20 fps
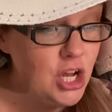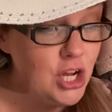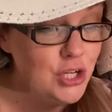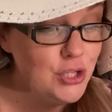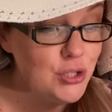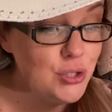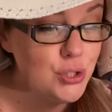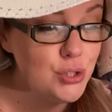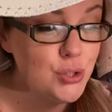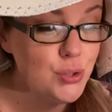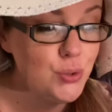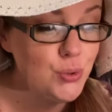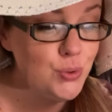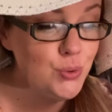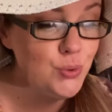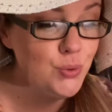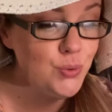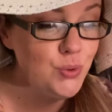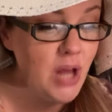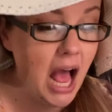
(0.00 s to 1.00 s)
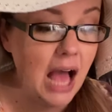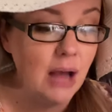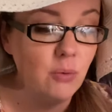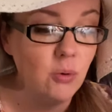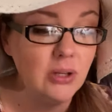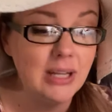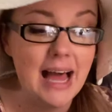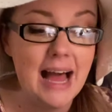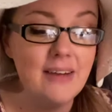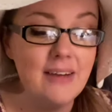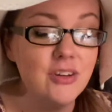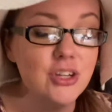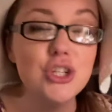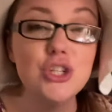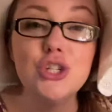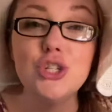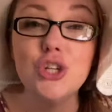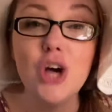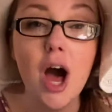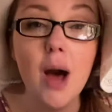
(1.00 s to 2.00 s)
Soon I will have a
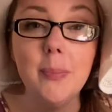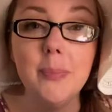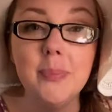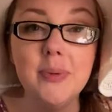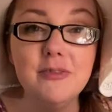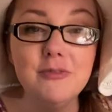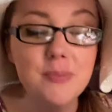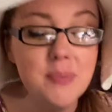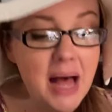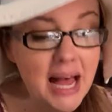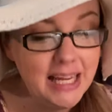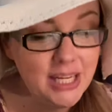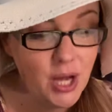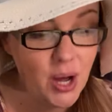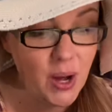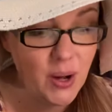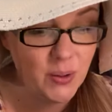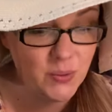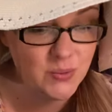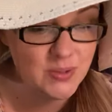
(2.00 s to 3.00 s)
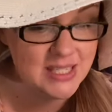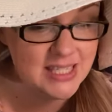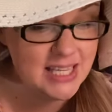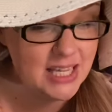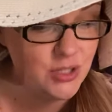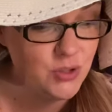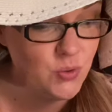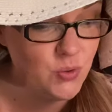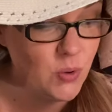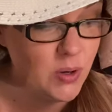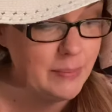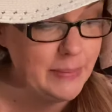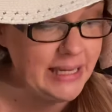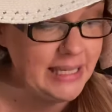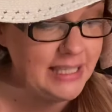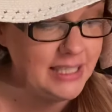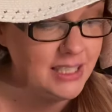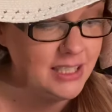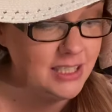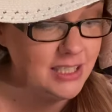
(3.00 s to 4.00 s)
shop of my own, said
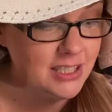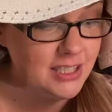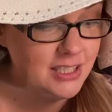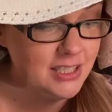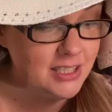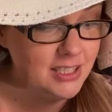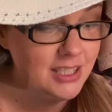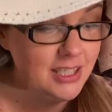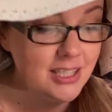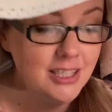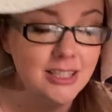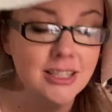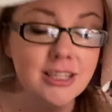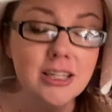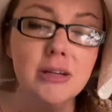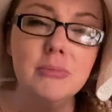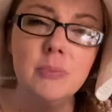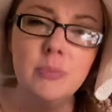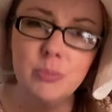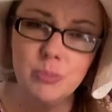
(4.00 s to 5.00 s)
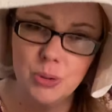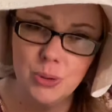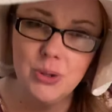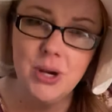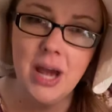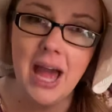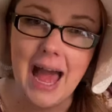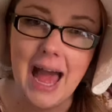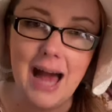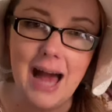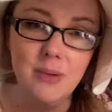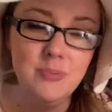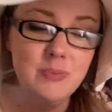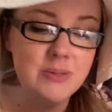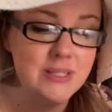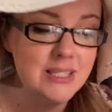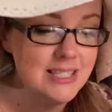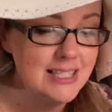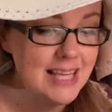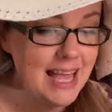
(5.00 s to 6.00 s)
Norman.
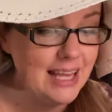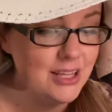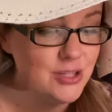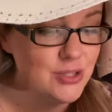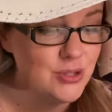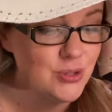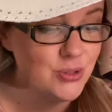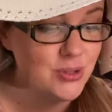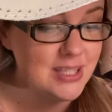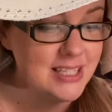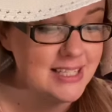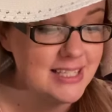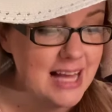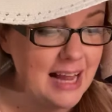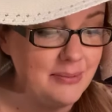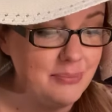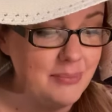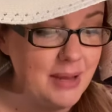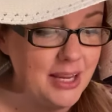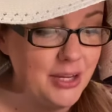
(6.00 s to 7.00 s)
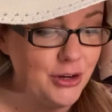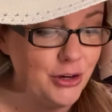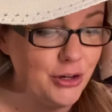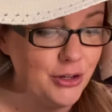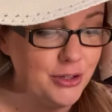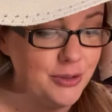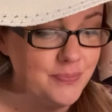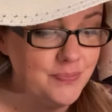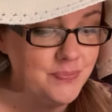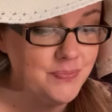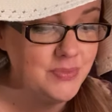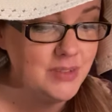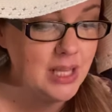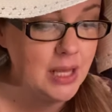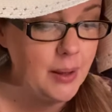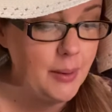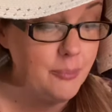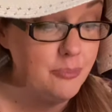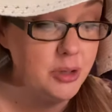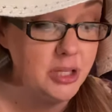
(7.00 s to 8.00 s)
Perhaps, answered the sign maker,
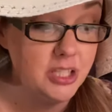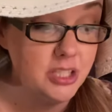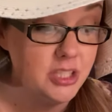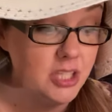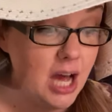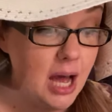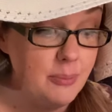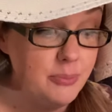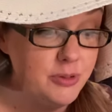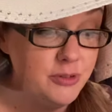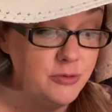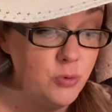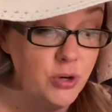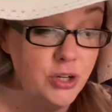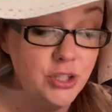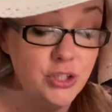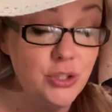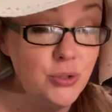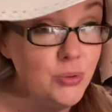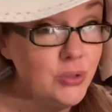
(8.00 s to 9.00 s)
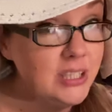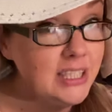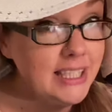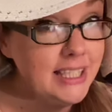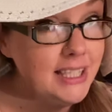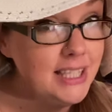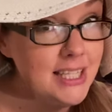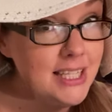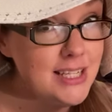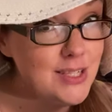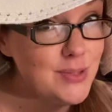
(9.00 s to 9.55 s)
but not before you clean these